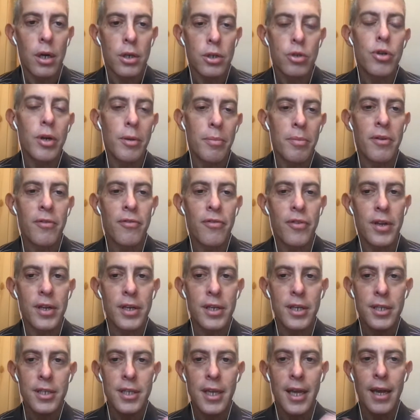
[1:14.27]
Treatment fee
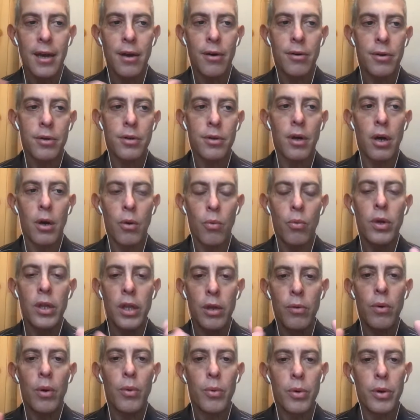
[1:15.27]
discount
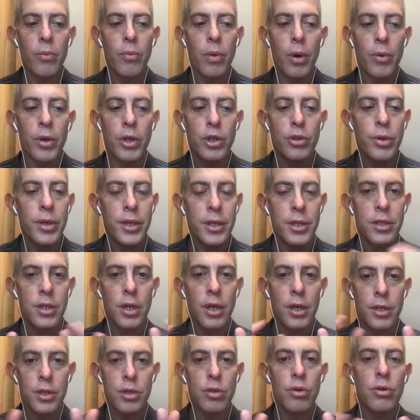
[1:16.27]
when we treat
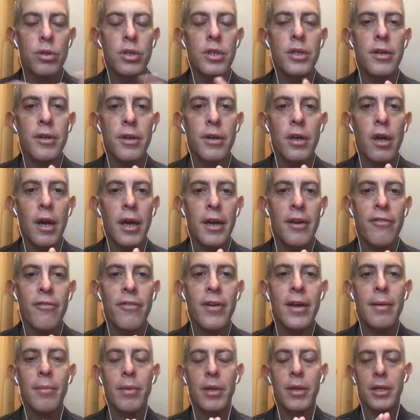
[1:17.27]
certain kind of
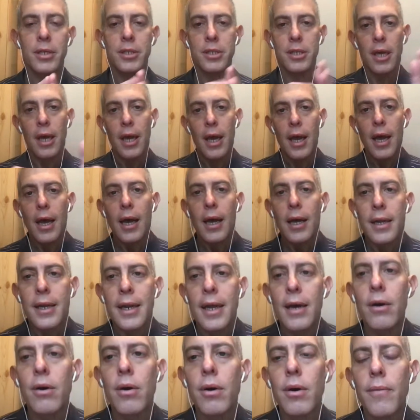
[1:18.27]
families.
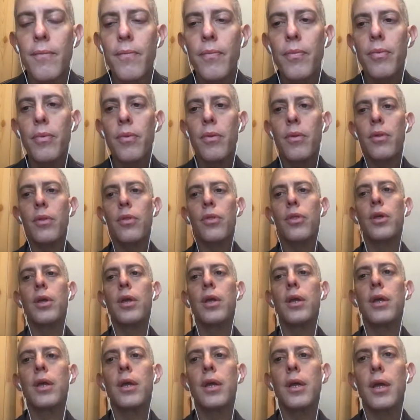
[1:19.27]
Now,
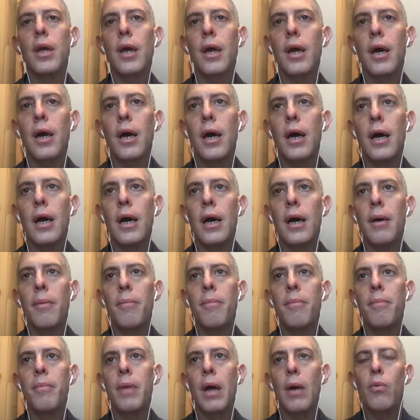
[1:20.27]
the I
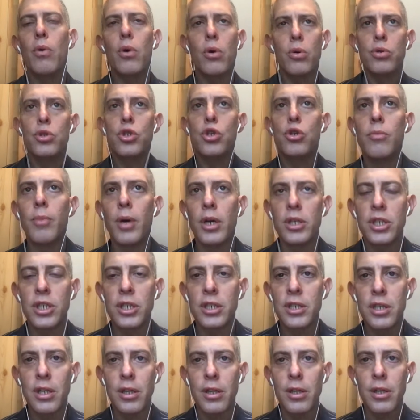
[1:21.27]
won't go too much
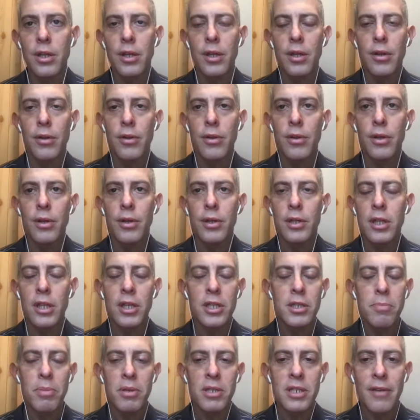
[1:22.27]
into the
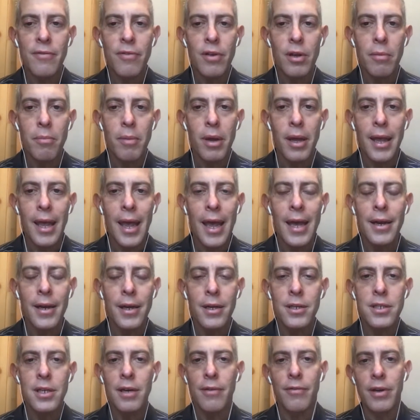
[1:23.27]
specific
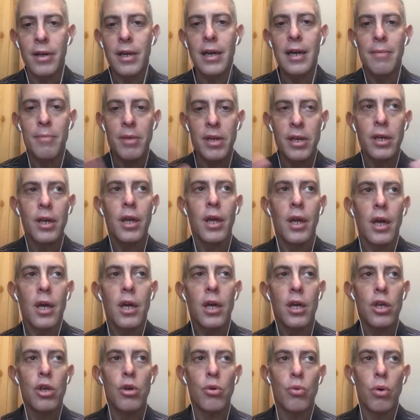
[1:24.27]
mechanics of it. I mean,
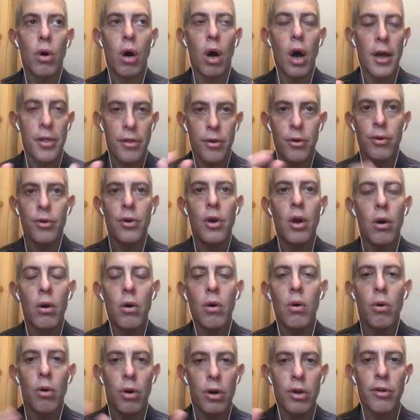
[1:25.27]
you will either know
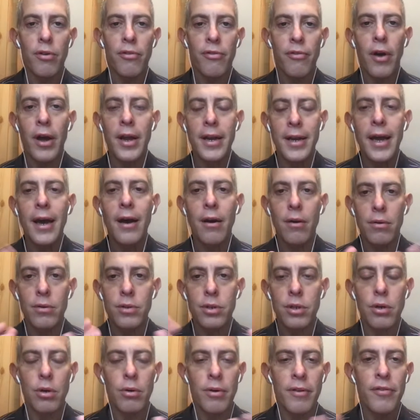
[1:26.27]
or you'll find out,
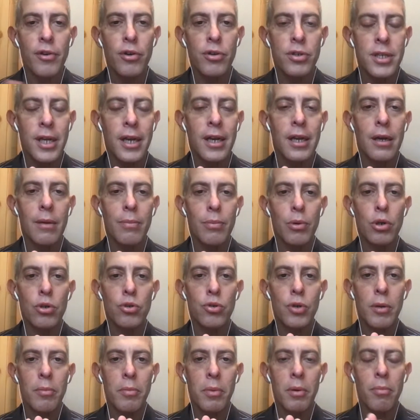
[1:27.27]
if you're setting up your
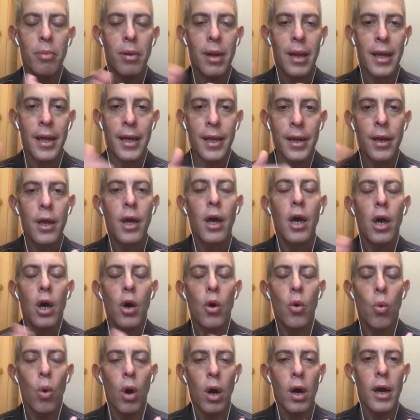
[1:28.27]
treatment plan,
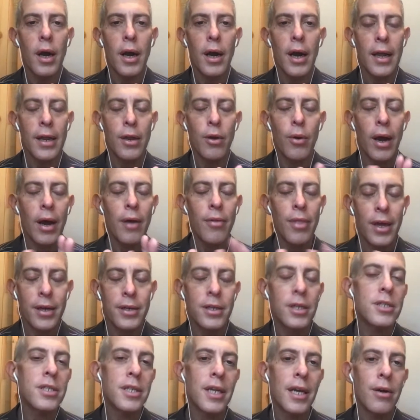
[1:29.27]
what kind, how that
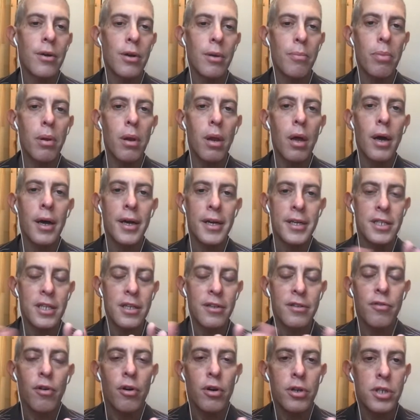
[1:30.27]
discount applies
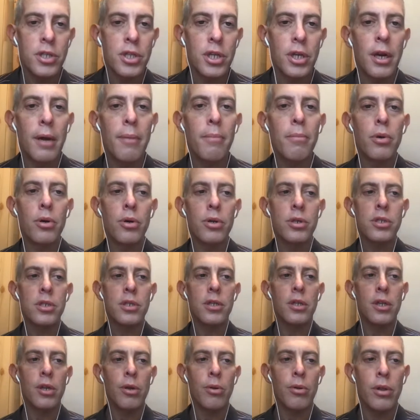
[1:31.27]
as far as the numbers,
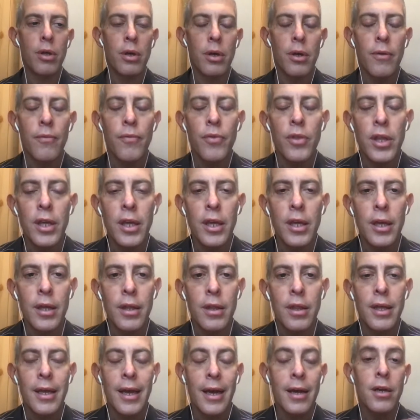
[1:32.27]

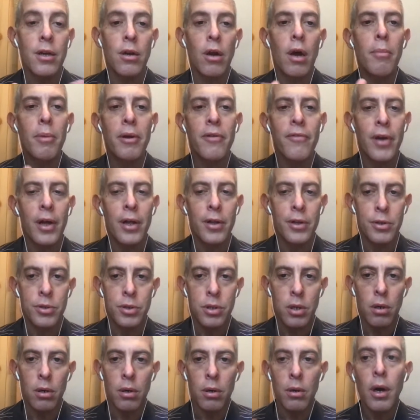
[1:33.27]
the economic values
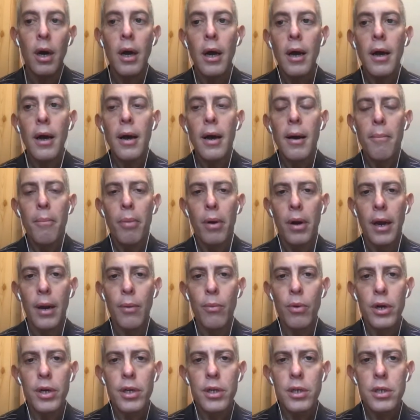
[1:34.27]
go. But I
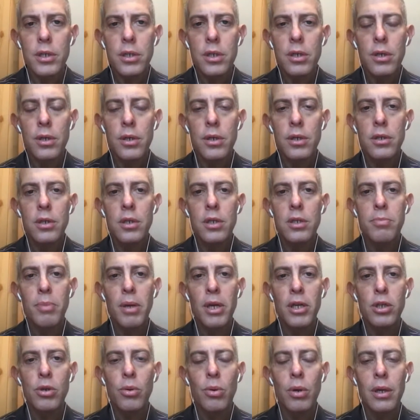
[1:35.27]
wanted to
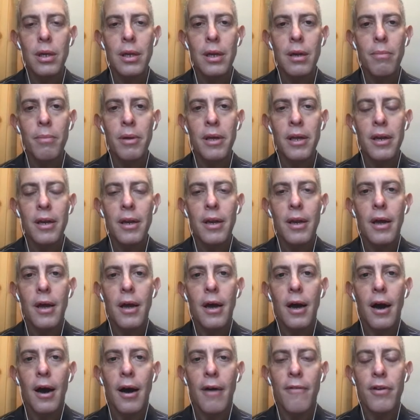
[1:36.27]
speak to a little bit
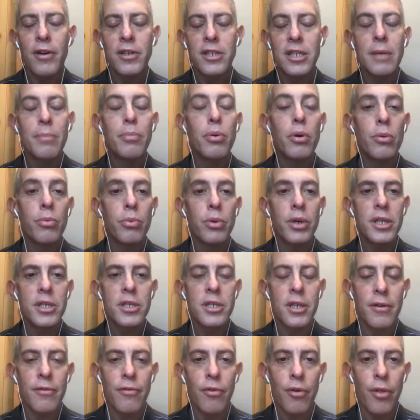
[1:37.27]
of a deeper
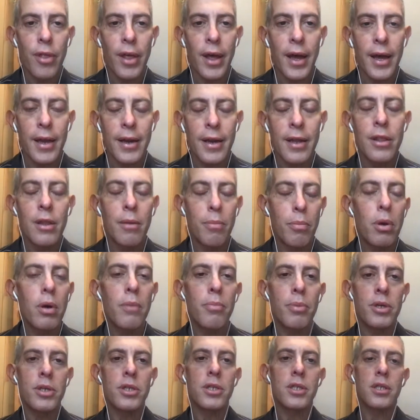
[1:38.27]
reason for that and the
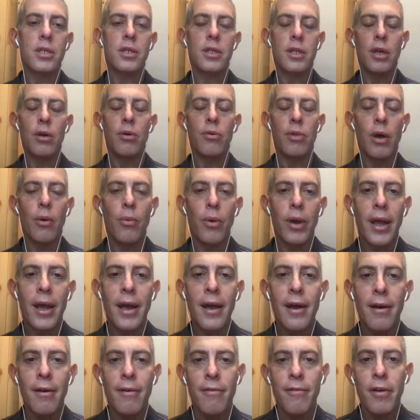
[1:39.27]
purpose, that we
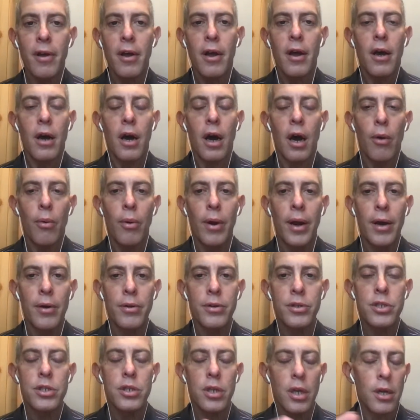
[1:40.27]
have
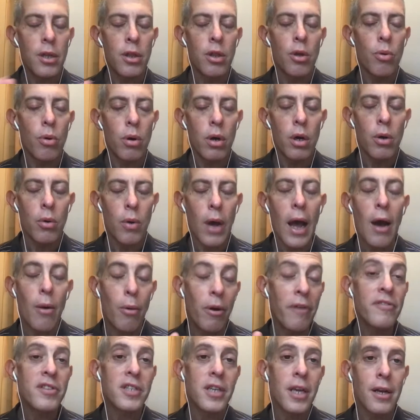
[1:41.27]
around how
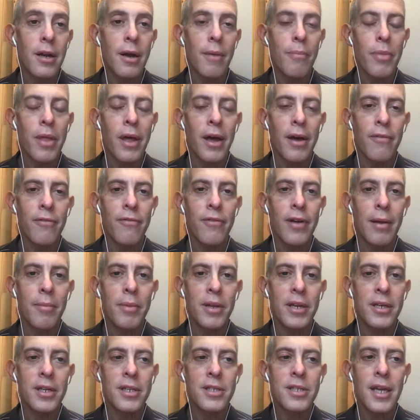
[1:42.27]
we've set up that
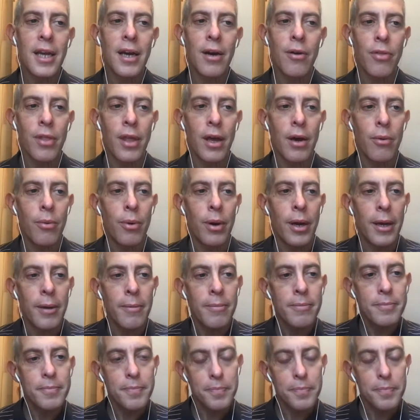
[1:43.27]
family discount that way.